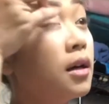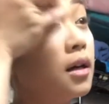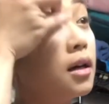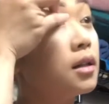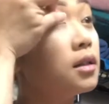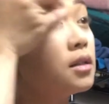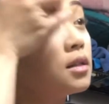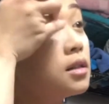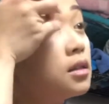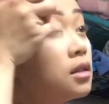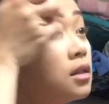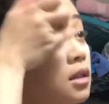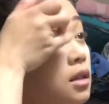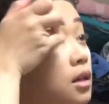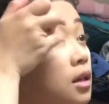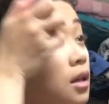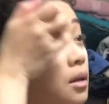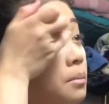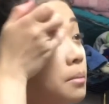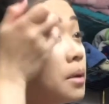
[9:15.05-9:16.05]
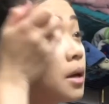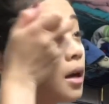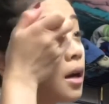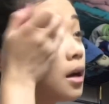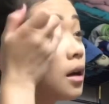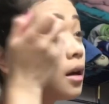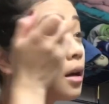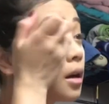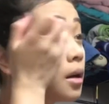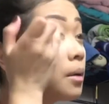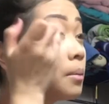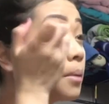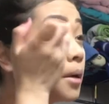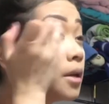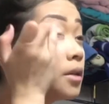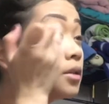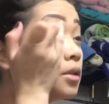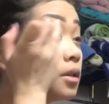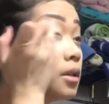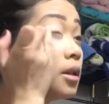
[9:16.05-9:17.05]
It's the MAC
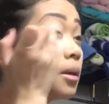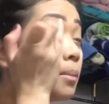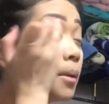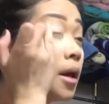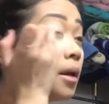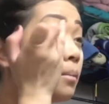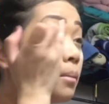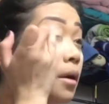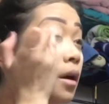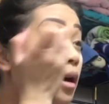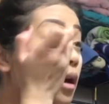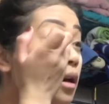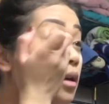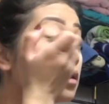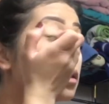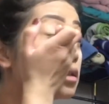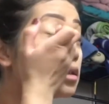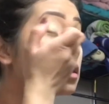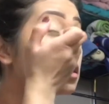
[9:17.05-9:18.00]
Painterly Paint Pot.